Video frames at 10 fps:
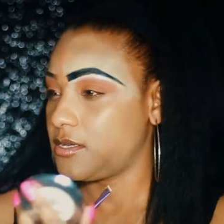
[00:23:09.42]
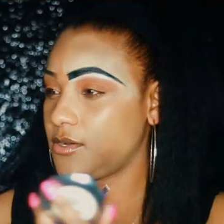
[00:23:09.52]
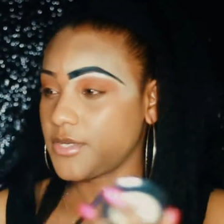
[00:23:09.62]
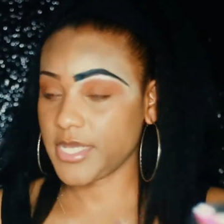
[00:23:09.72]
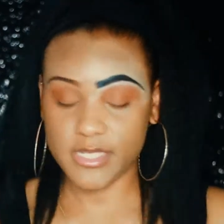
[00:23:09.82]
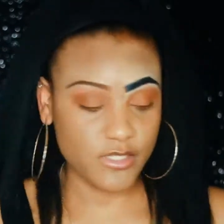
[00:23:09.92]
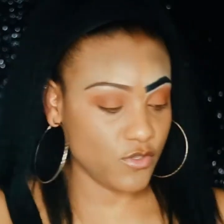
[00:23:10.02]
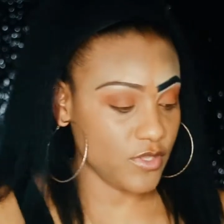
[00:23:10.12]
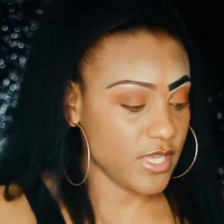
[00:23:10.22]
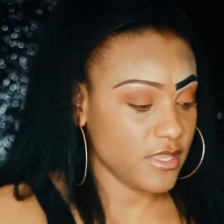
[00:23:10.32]
Okay,
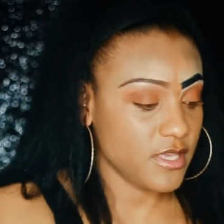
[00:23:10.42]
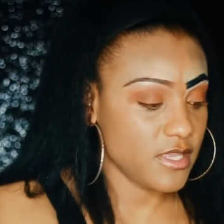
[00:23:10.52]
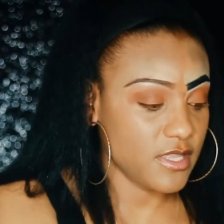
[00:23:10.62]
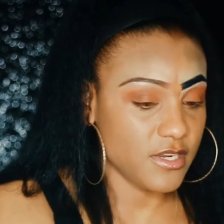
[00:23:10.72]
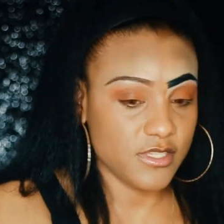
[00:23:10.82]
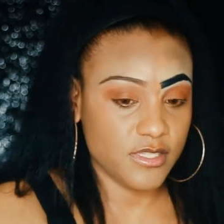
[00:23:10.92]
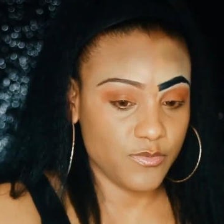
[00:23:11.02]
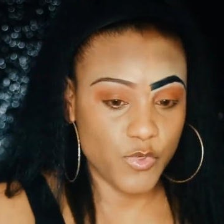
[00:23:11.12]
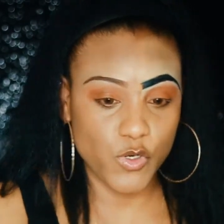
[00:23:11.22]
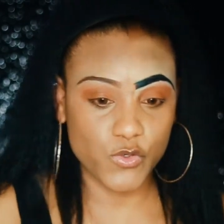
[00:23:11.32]
so they think they're
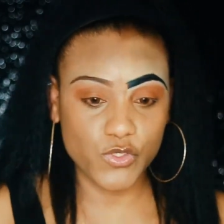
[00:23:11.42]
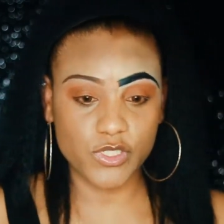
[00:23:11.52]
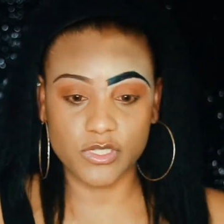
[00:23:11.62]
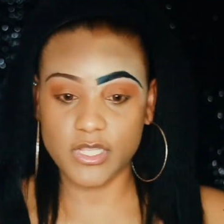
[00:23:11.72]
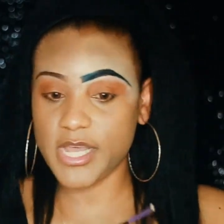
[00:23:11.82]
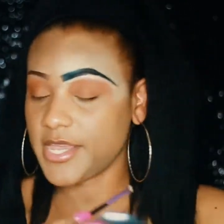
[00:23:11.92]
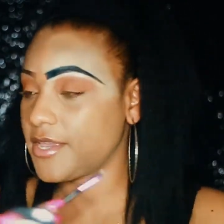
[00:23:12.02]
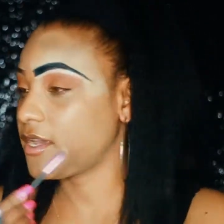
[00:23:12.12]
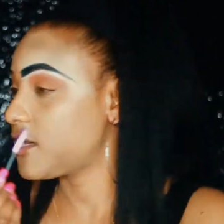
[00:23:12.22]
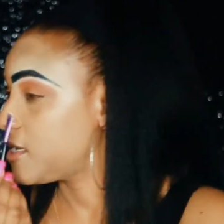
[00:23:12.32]
supposed to like